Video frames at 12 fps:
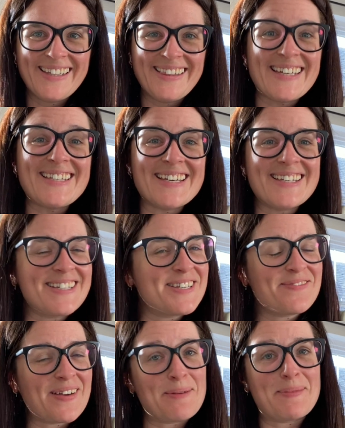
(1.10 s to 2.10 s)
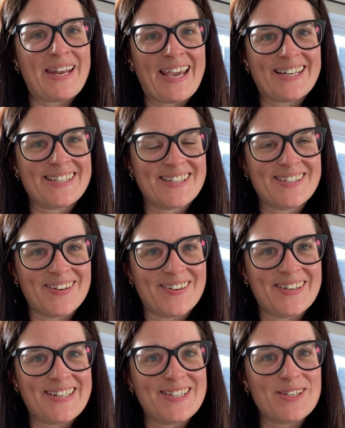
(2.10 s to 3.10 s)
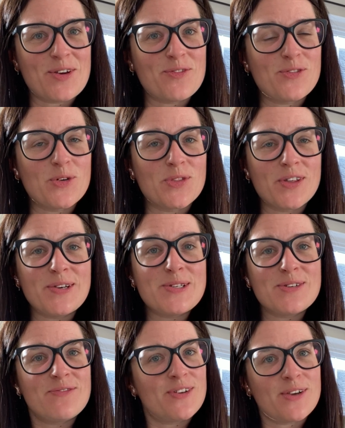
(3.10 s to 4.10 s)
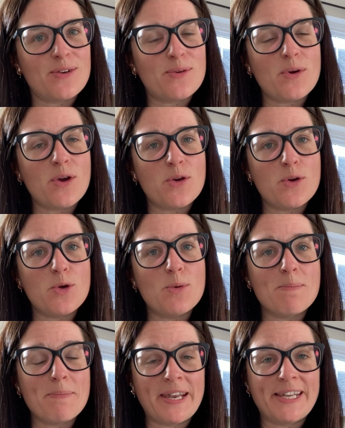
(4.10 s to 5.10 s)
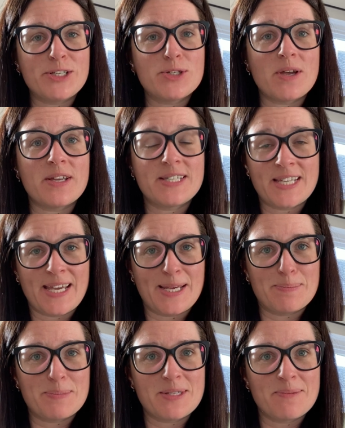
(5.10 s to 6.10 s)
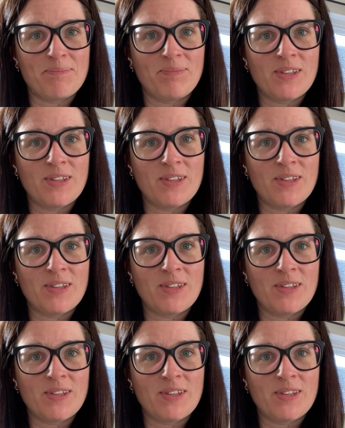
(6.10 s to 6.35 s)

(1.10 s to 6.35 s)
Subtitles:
This is a development exercise for those of you who manage teams.